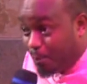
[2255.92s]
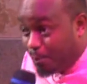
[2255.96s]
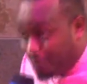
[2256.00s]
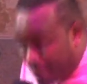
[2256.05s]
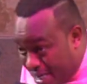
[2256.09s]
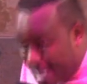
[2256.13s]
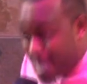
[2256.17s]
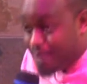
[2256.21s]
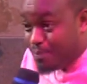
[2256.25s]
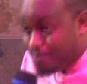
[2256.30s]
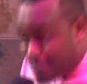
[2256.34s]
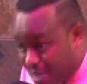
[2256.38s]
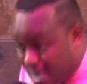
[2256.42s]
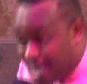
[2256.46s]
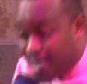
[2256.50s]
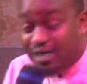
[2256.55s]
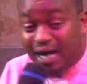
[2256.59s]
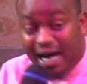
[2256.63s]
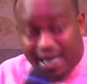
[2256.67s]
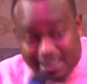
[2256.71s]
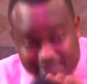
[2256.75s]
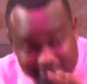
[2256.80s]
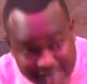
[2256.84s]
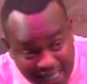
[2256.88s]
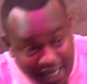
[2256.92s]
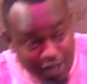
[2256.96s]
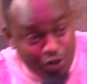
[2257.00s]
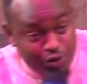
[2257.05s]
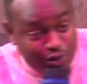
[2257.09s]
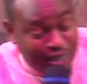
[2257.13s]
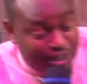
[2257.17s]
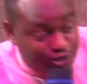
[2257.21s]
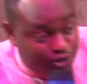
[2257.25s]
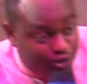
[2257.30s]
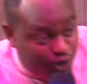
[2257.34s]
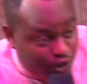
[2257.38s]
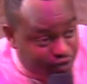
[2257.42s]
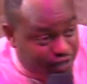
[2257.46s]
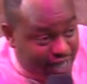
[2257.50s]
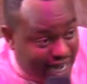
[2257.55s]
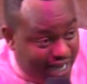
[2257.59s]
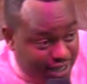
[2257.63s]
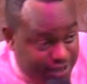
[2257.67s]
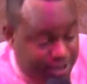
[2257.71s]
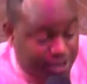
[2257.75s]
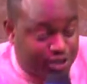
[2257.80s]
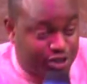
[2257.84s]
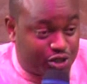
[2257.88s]
Me. I tell you, that's not the
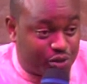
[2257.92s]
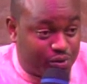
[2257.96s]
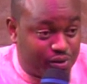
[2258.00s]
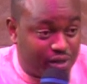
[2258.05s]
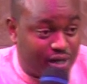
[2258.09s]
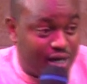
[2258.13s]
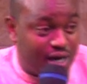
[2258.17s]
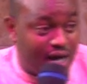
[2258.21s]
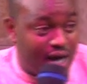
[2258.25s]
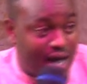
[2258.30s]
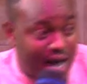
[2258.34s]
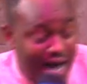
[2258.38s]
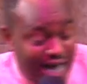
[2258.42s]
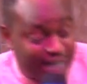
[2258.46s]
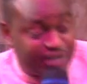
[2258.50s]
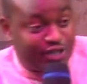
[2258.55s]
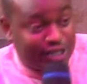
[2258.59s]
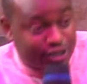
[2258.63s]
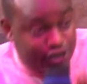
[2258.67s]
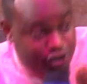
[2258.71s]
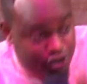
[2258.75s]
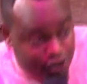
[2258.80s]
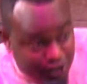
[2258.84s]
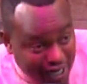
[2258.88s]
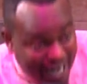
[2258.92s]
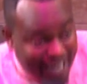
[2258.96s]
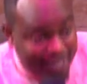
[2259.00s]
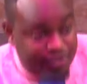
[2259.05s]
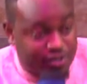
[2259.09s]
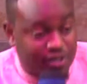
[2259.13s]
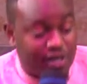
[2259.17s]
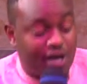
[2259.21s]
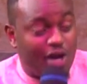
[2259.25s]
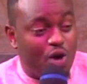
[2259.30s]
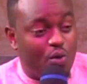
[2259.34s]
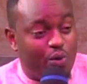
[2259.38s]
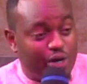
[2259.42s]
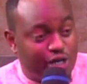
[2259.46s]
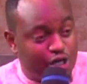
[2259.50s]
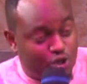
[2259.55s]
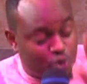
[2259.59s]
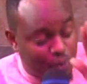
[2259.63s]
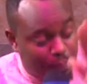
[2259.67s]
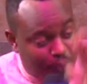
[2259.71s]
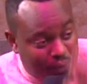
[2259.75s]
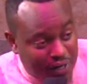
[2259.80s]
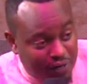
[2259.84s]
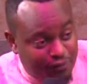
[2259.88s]
attitude. As the church, we need
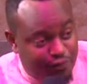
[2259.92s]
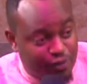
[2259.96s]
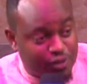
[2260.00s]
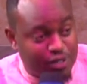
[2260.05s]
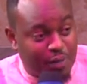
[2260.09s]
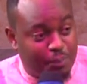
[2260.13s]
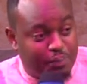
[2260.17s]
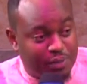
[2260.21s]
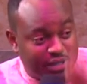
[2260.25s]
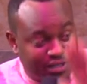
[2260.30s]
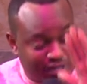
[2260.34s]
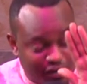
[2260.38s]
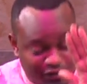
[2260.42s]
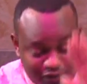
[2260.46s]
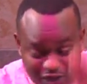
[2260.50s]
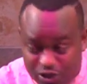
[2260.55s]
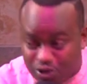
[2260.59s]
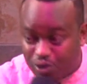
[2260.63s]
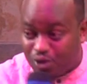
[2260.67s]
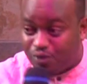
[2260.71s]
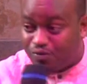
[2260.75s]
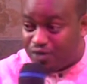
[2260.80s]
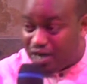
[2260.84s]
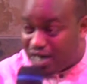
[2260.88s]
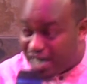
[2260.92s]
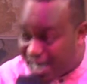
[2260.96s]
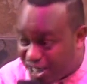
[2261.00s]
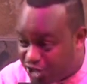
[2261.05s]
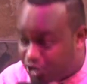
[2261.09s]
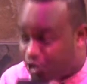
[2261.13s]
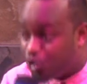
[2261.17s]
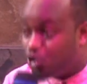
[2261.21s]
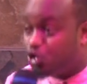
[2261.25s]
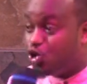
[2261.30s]
to pray for the preservation of the nation,